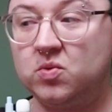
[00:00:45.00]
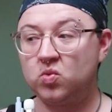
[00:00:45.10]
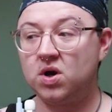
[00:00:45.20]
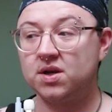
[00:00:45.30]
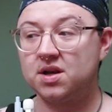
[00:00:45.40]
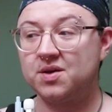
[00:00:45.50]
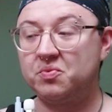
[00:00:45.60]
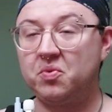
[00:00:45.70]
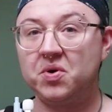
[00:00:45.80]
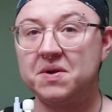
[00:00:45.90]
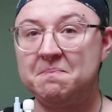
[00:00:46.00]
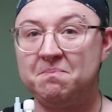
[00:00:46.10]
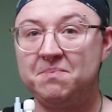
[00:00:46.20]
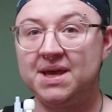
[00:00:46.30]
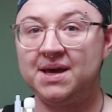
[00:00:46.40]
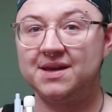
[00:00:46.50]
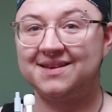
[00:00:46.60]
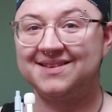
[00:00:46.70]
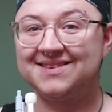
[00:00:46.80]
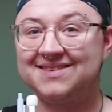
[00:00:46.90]
What a
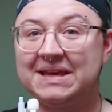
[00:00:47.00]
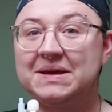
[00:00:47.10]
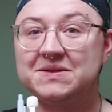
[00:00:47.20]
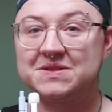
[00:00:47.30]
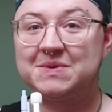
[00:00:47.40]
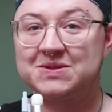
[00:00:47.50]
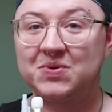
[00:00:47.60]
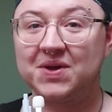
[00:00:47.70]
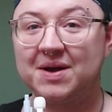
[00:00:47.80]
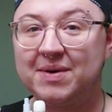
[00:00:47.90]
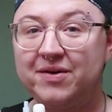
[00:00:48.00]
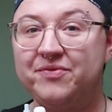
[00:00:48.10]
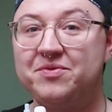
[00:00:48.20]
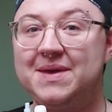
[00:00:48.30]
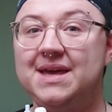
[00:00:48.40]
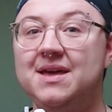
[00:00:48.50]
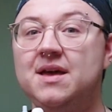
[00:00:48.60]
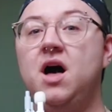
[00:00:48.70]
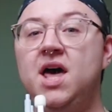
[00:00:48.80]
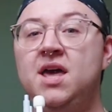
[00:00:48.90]
big thing to be talking about for me.
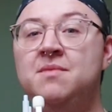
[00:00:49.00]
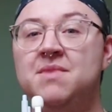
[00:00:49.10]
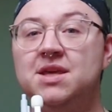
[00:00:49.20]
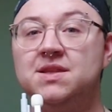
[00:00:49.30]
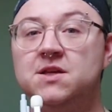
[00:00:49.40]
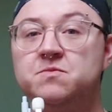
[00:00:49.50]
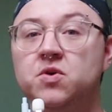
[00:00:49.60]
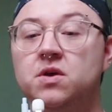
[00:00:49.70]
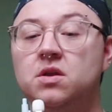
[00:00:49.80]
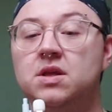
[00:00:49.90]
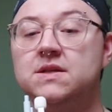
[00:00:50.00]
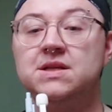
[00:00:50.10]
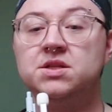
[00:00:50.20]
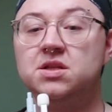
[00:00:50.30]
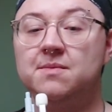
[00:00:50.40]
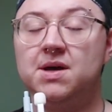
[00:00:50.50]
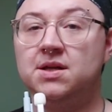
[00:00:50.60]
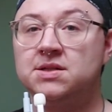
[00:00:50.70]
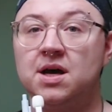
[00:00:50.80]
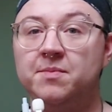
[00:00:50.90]
I made this book essentially my
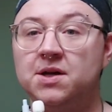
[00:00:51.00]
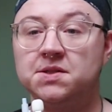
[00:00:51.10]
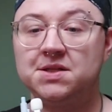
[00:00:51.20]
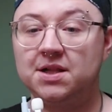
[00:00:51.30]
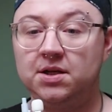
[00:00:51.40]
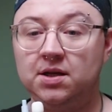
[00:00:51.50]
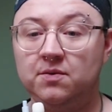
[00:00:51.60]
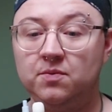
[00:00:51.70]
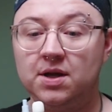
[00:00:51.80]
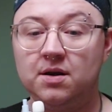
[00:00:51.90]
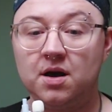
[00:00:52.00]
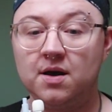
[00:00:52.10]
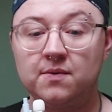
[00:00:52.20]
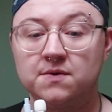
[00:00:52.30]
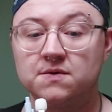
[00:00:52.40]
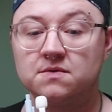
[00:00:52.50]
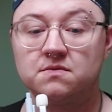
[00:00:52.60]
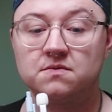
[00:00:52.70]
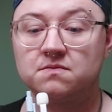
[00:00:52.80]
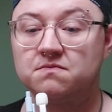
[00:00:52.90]
entire personality when I
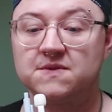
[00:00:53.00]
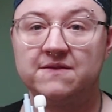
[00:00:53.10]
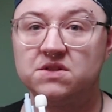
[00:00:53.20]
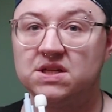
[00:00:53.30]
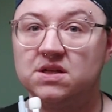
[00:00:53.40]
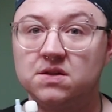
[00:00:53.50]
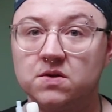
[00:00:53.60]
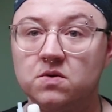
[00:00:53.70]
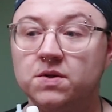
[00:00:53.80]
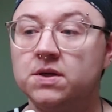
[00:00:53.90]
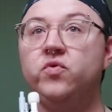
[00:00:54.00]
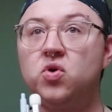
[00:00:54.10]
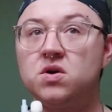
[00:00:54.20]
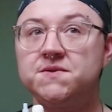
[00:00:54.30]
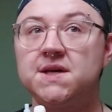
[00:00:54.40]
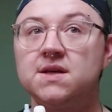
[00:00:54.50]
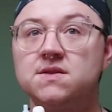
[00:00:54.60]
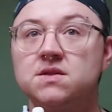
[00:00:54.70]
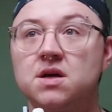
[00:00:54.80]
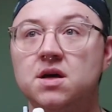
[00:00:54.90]
was 17 years old. For
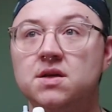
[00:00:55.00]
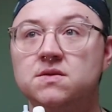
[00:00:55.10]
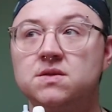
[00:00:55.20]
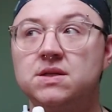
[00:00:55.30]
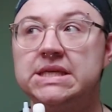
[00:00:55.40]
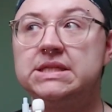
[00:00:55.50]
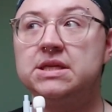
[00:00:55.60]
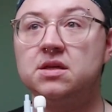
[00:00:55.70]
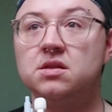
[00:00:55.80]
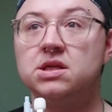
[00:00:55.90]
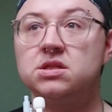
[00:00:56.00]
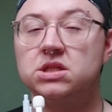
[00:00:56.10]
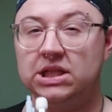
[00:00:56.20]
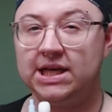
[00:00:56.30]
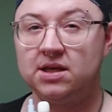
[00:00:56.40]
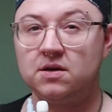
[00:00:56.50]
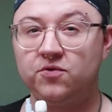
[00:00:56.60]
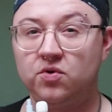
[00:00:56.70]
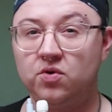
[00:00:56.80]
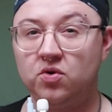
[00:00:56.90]
context, I studied English Lit
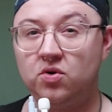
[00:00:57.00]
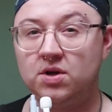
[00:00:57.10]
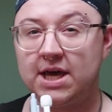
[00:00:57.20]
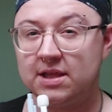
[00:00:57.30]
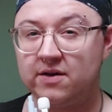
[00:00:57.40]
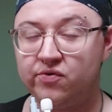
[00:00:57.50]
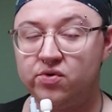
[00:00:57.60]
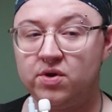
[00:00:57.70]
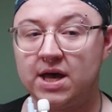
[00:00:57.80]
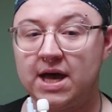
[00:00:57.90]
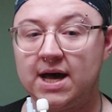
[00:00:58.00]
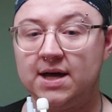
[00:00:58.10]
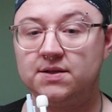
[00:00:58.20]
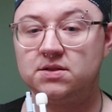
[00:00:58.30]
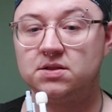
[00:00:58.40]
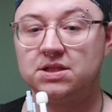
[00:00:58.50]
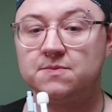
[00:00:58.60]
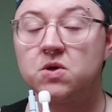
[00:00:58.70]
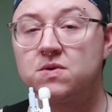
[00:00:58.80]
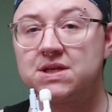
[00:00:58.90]
for A-level, and
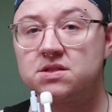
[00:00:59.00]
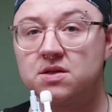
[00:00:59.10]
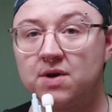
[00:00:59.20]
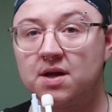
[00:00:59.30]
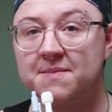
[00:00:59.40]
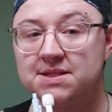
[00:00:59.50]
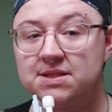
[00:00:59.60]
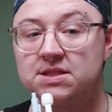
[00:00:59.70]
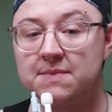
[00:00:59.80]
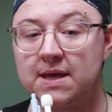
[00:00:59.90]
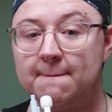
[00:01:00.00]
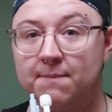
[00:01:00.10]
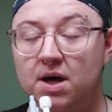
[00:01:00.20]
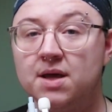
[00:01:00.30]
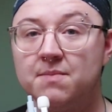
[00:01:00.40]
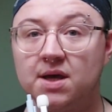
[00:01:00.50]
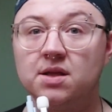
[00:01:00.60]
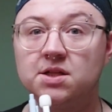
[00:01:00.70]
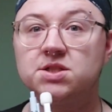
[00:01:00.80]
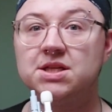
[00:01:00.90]
this book was actually recommended to me by my
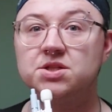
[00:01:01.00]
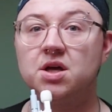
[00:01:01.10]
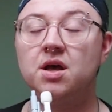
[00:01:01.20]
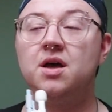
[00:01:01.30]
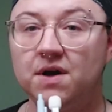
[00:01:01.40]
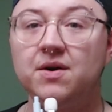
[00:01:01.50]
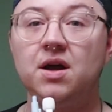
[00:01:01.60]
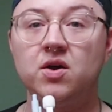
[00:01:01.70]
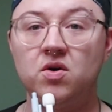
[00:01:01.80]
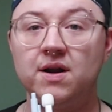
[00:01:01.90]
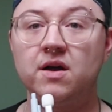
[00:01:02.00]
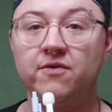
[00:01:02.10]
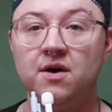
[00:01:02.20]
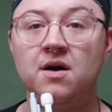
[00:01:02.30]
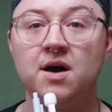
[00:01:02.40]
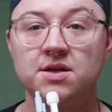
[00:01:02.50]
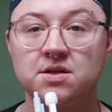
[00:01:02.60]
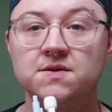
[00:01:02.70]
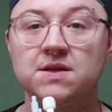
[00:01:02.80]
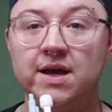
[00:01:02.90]
English teacher. Very iconic of her, I
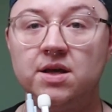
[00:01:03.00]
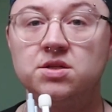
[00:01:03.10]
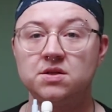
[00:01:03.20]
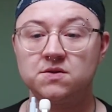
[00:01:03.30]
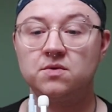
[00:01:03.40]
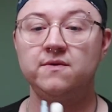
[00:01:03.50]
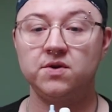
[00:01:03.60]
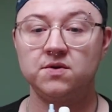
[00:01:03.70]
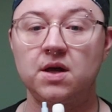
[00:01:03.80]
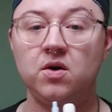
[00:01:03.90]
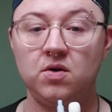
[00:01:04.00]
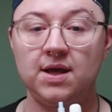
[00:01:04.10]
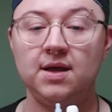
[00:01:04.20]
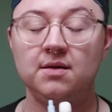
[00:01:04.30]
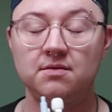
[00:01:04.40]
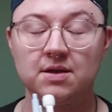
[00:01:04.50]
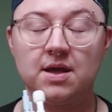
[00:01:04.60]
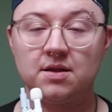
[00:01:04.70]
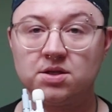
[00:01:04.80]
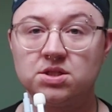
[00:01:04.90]
shall say. She is one of iconic
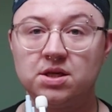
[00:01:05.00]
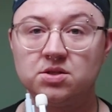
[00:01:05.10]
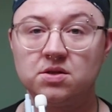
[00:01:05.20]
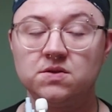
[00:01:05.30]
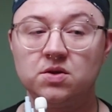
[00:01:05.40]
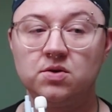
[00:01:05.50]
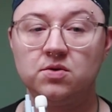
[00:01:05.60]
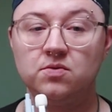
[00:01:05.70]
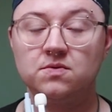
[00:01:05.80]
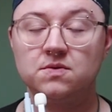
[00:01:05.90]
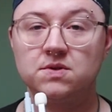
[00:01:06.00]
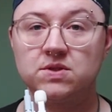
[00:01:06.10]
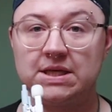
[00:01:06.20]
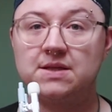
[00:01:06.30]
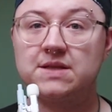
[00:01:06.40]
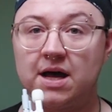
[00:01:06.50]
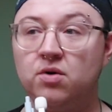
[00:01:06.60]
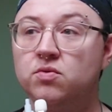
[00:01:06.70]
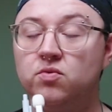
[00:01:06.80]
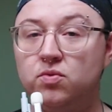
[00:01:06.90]
English teachers who seeks
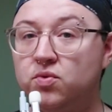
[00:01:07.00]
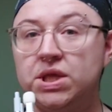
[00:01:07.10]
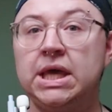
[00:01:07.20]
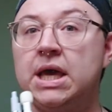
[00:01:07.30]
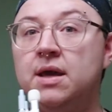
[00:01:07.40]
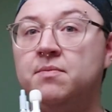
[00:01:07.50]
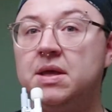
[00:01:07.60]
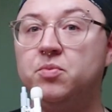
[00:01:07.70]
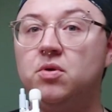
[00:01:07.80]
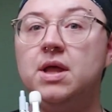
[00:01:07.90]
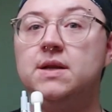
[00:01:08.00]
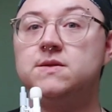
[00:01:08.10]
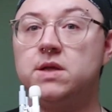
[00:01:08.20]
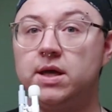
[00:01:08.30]
out all the gay people and is